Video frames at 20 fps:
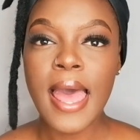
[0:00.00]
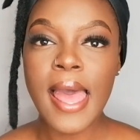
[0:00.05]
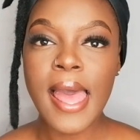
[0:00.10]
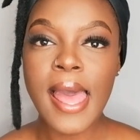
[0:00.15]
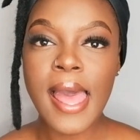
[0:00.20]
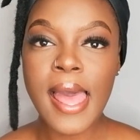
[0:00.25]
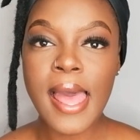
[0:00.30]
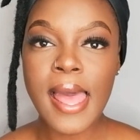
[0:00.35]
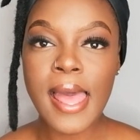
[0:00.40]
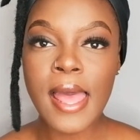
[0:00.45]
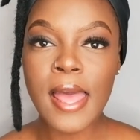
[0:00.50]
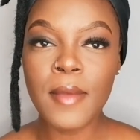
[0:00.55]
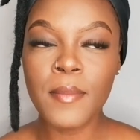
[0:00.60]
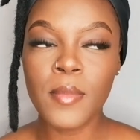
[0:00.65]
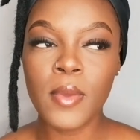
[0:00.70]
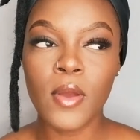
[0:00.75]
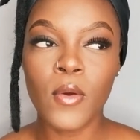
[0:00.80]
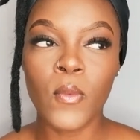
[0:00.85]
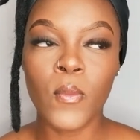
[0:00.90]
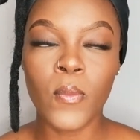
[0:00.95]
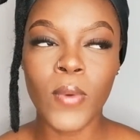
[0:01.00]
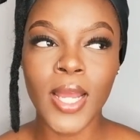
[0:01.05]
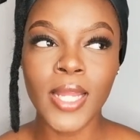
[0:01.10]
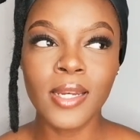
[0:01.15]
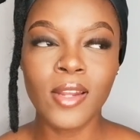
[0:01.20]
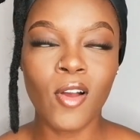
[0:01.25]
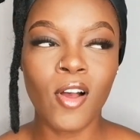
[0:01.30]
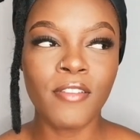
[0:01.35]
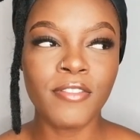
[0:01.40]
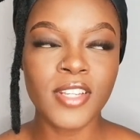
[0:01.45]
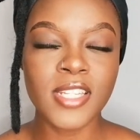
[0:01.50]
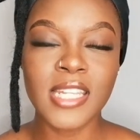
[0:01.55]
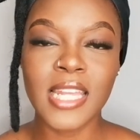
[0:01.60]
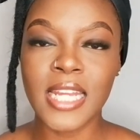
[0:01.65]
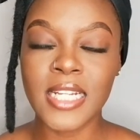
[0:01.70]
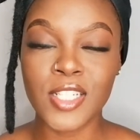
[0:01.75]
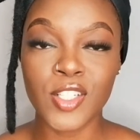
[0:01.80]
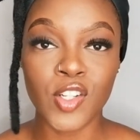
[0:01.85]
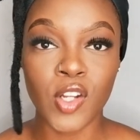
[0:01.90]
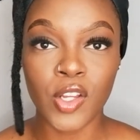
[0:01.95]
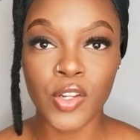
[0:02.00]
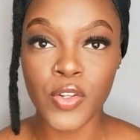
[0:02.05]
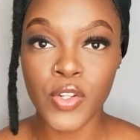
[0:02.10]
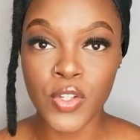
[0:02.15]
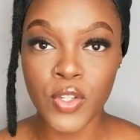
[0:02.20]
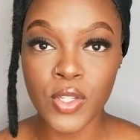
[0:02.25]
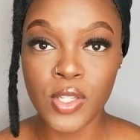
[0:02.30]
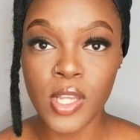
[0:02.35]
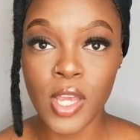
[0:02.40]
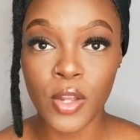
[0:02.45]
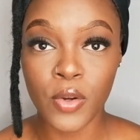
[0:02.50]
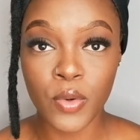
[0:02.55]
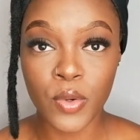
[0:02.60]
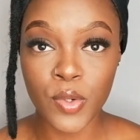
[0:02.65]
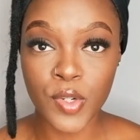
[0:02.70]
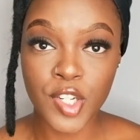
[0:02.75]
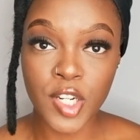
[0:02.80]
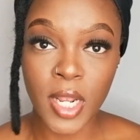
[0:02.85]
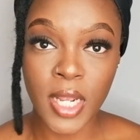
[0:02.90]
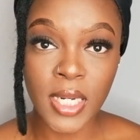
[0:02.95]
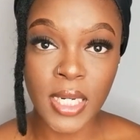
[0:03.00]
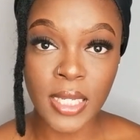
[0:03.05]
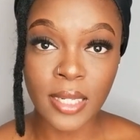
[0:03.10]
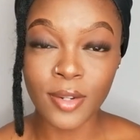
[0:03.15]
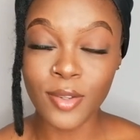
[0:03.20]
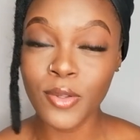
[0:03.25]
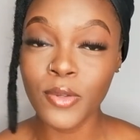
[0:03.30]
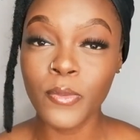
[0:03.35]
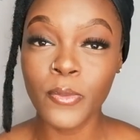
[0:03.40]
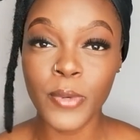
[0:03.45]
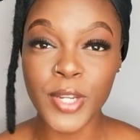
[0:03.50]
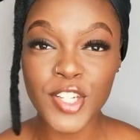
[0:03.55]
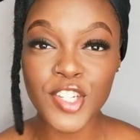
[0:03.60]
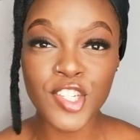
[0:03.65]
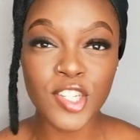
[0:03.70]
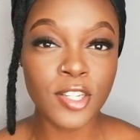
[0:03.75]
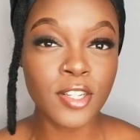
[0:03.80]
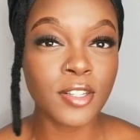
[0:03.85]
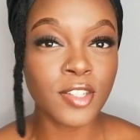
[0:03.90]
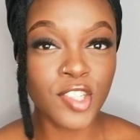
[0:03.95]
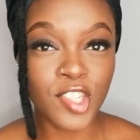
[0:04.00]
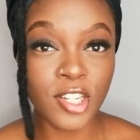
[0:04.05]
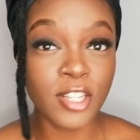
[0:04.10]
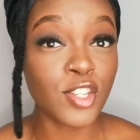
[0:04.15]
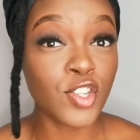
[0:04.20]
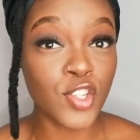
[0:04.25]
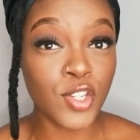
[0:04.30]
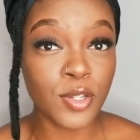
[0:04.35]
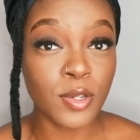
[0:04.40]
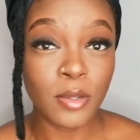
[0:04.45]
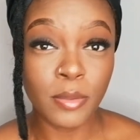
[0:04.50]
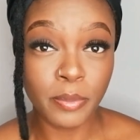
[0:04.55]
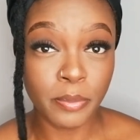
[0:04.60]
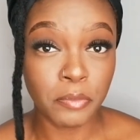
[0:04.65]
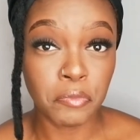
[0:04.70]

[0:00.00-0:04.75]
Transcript: One, obviously I did not use a crochet needle, which just